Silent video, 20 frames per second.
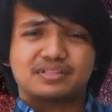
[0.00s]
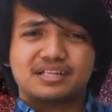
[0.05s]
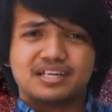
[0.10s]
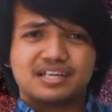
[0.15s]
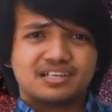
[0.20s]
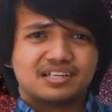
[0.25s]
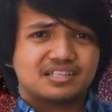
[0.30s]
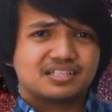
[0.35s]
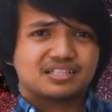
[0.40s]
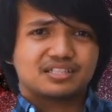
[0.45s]

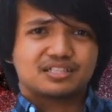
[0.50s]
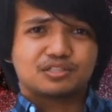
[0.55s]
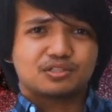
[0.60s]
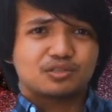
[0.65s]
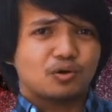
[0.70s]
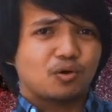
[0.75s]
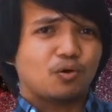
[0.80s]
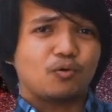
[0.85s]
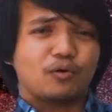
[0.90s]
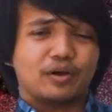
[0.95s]
that is
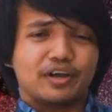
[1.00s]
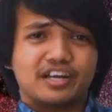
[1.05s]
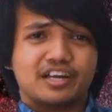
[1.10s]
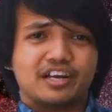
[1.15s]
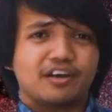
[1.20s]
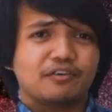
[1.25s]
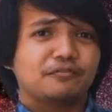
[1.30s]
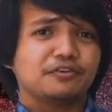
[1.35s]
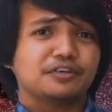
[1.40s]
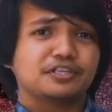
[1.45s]
so
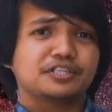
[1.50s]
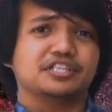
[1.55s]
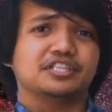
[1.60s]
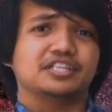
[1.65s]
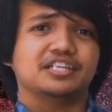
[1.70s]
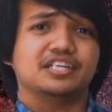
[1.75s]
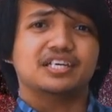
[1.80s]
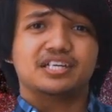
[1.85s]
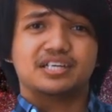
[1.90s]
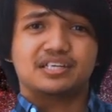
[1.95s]

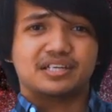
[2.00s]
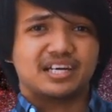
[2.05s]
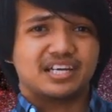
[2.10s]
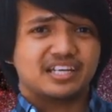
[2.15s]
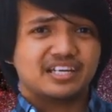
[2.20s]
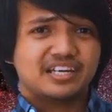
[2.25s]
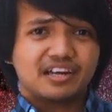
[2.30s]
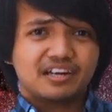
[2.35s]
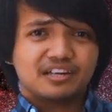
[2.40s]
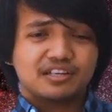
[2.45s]
inefficient.
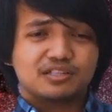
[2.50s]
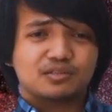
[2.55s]
And that